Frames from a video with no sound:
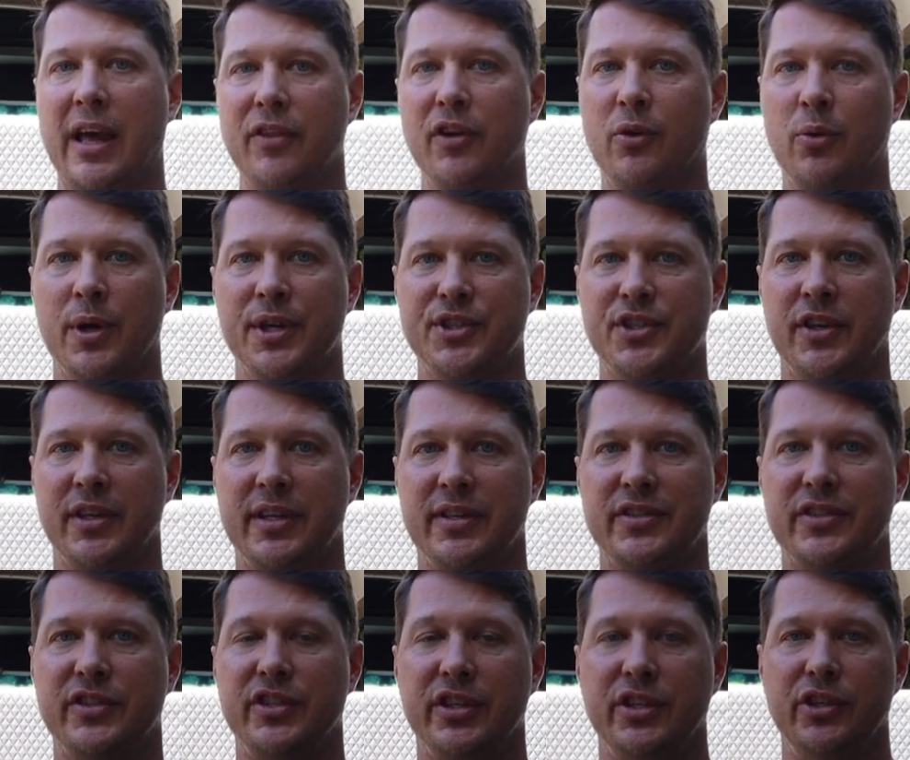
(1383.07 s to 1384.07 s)
now the question
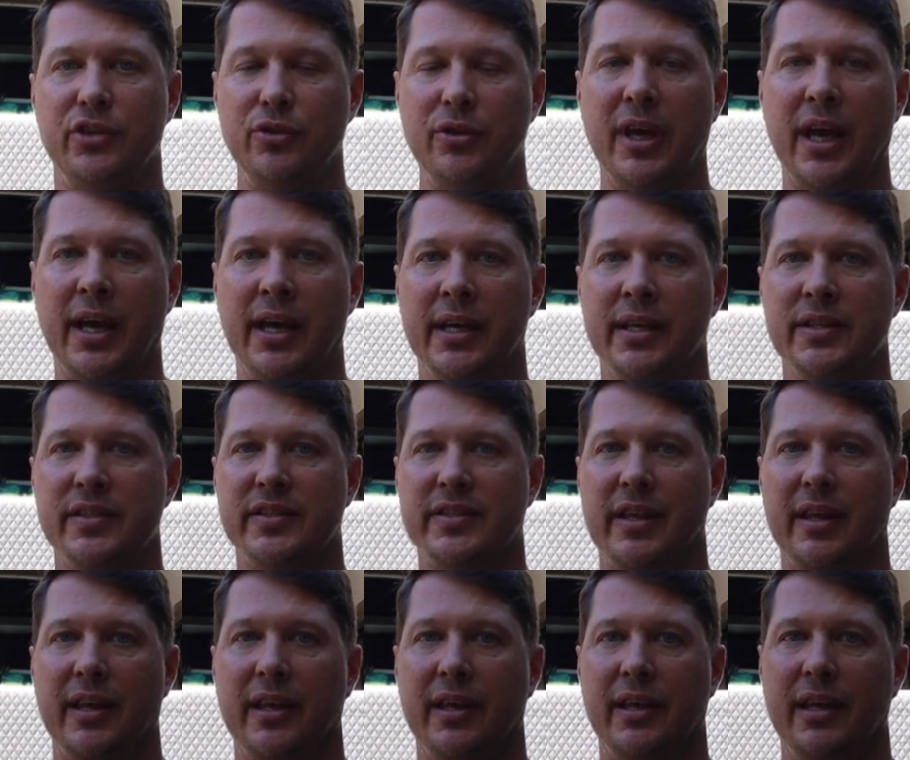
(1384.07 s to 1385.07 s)
is, do you
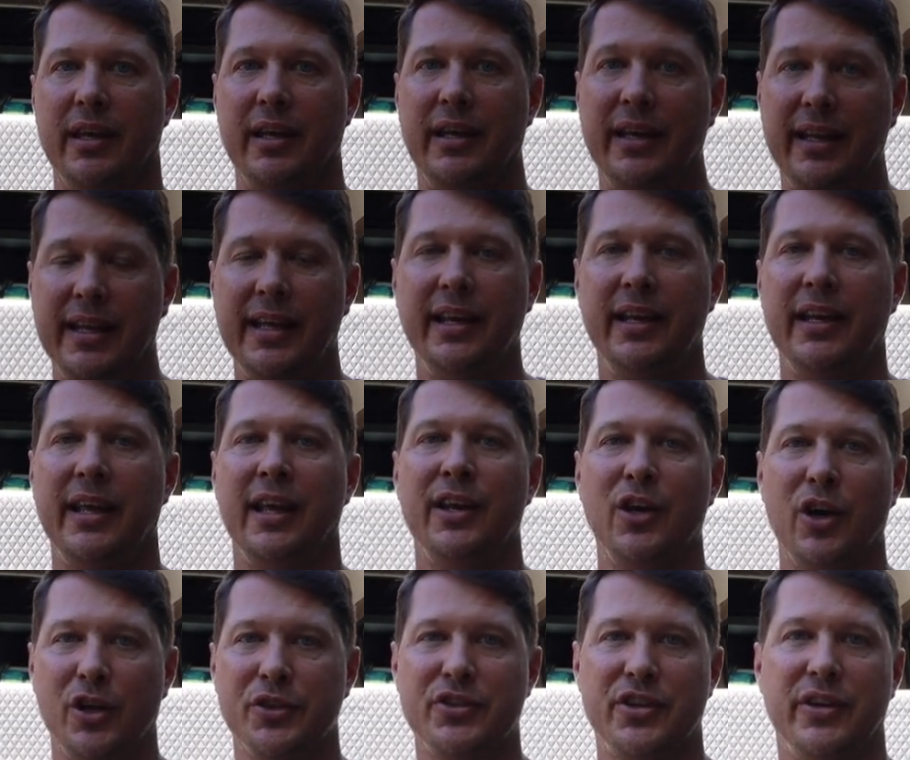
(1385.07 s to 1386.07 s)
guys need
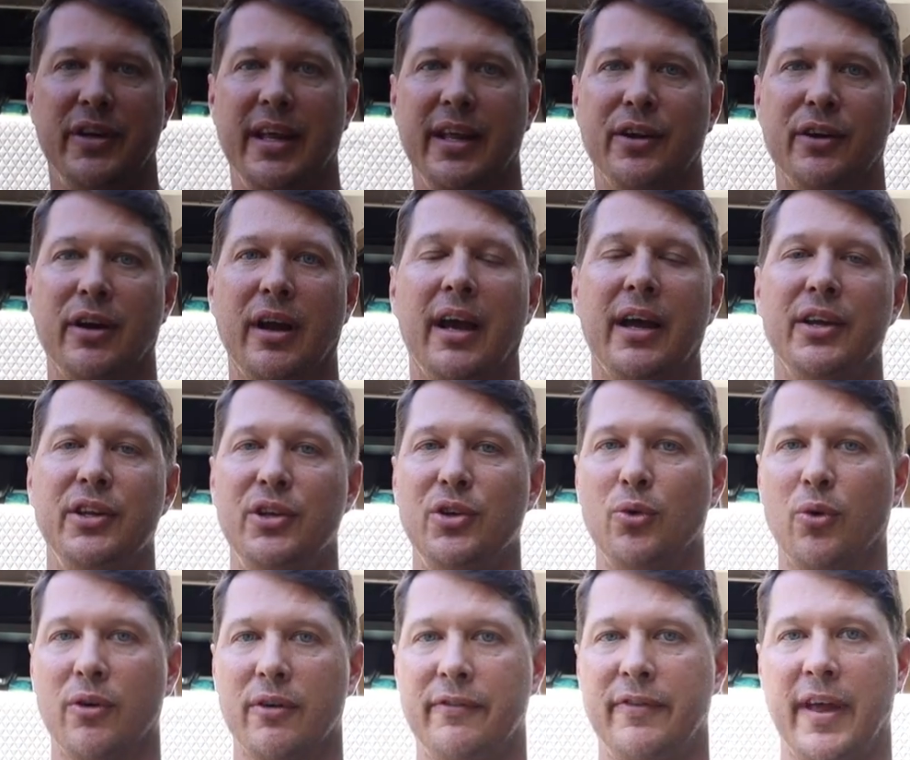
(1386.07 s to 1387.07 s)
an alternator on
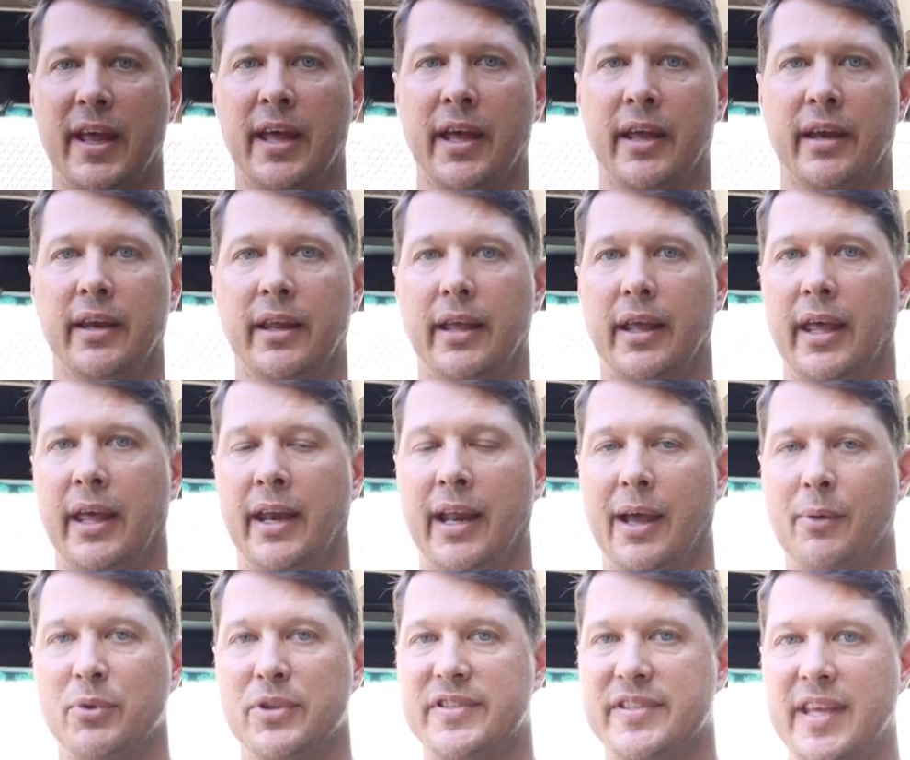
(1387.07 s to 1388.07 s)
your van? And
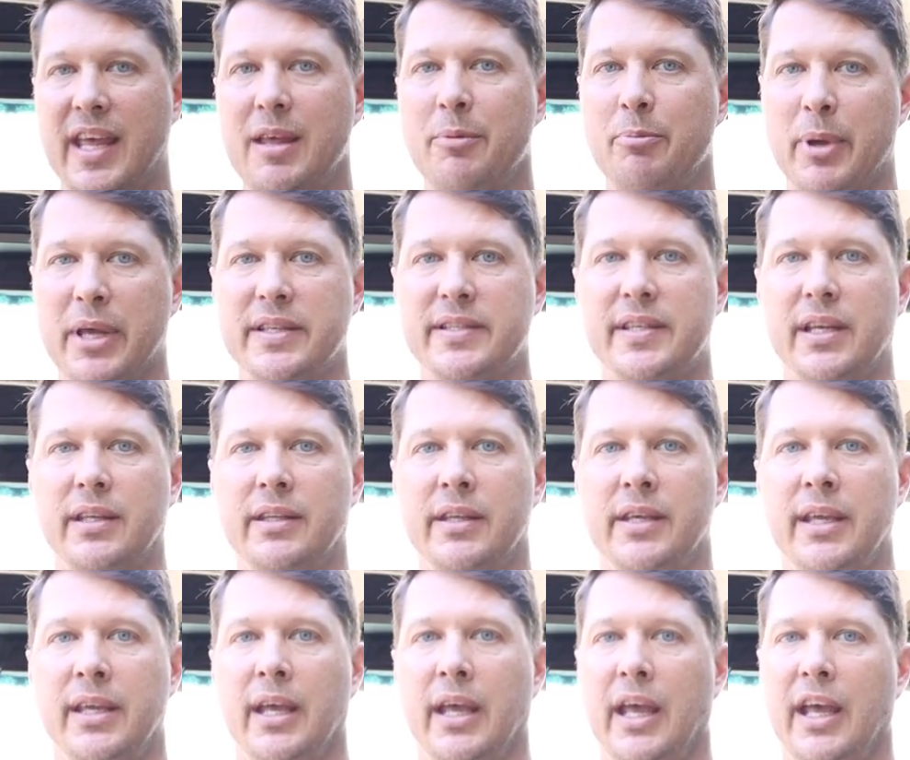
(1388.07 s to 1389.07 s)
I would say
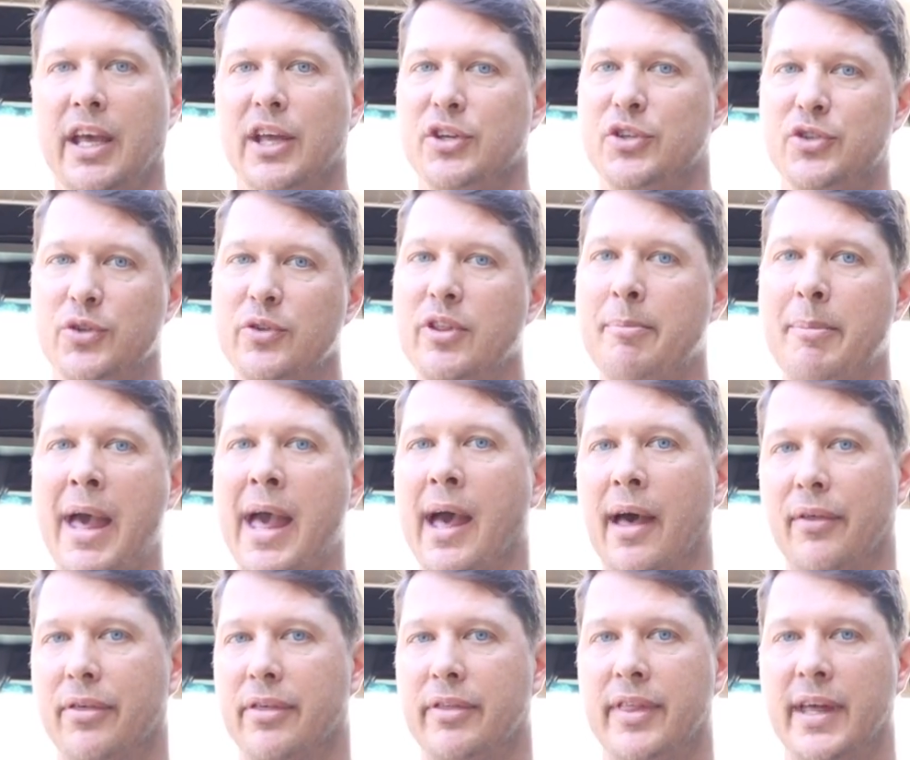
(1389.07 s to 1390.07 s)
basically do the
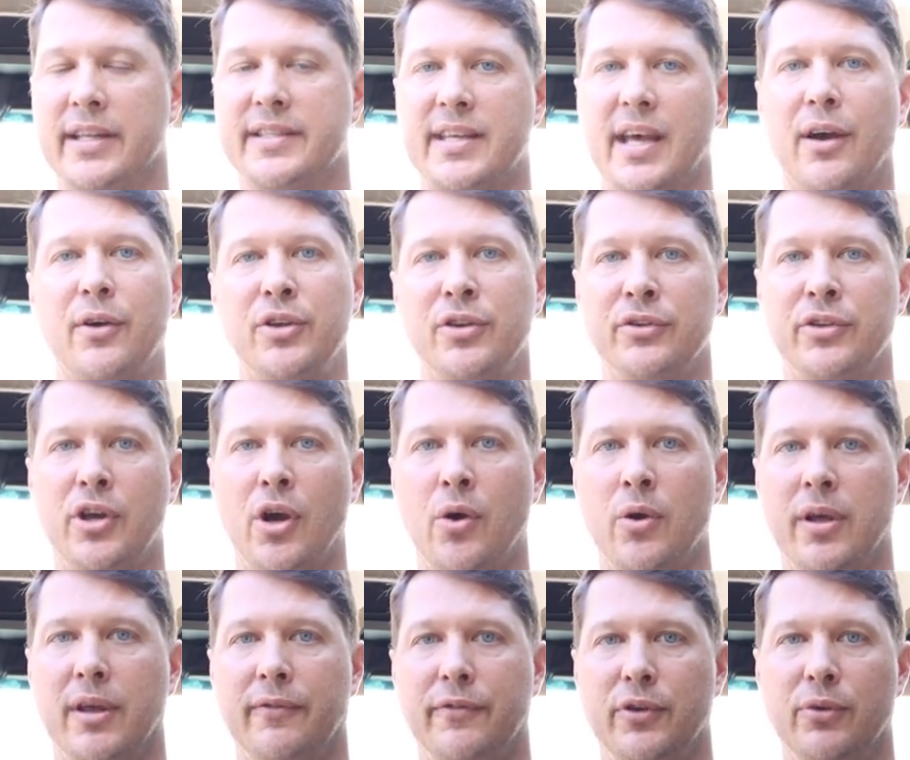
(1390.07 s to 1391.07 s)
math. That's how you'll
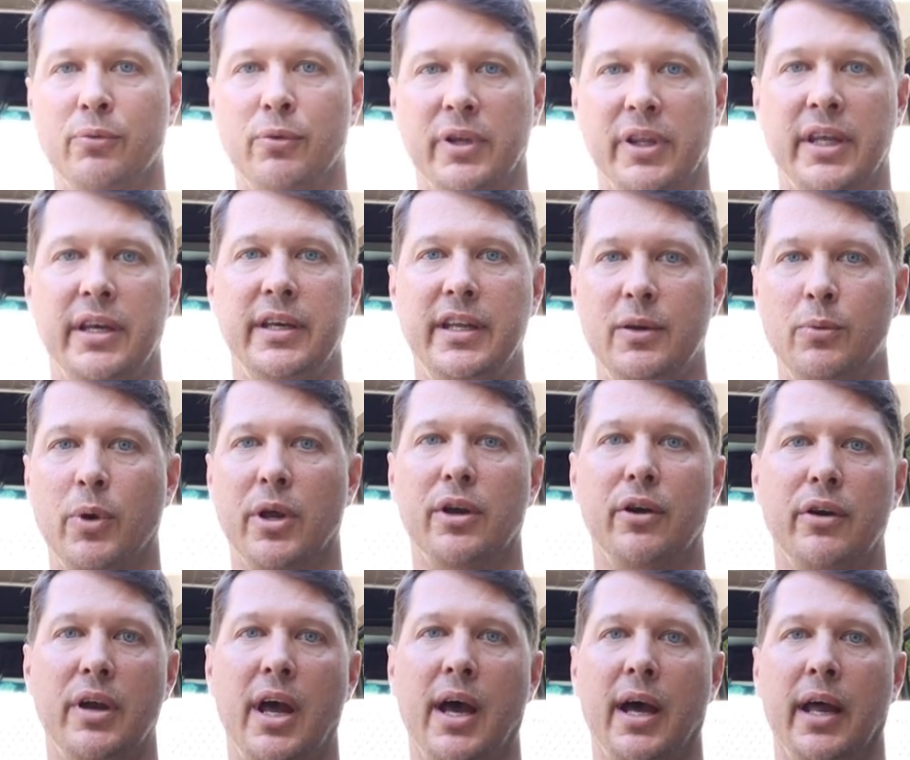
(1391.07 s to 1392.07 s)
know if you really need one
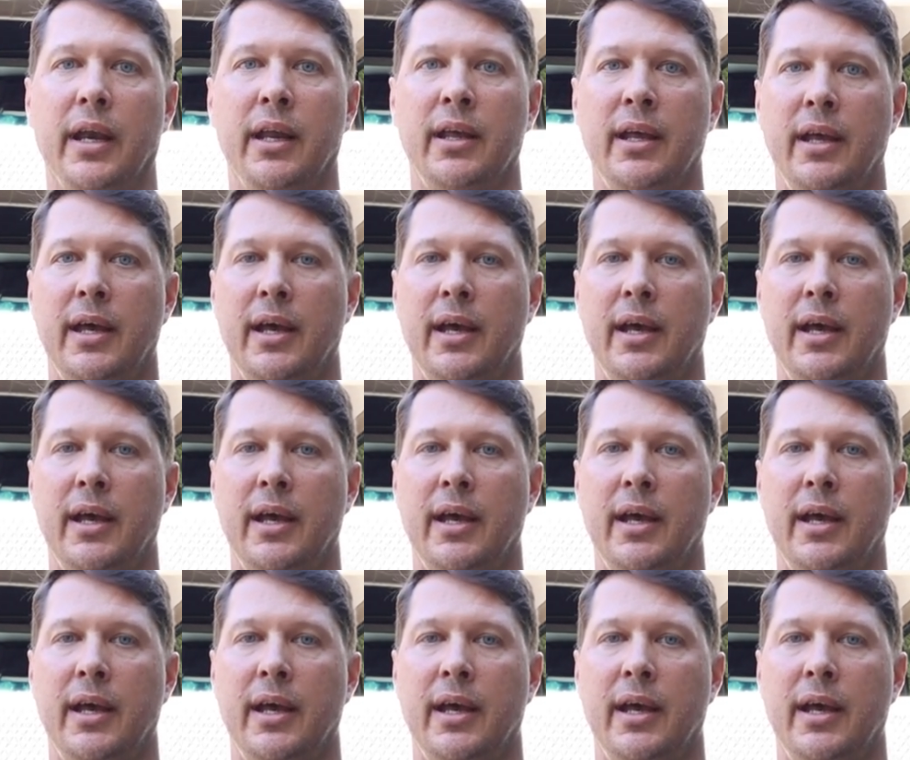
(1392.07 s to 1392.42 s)
or not.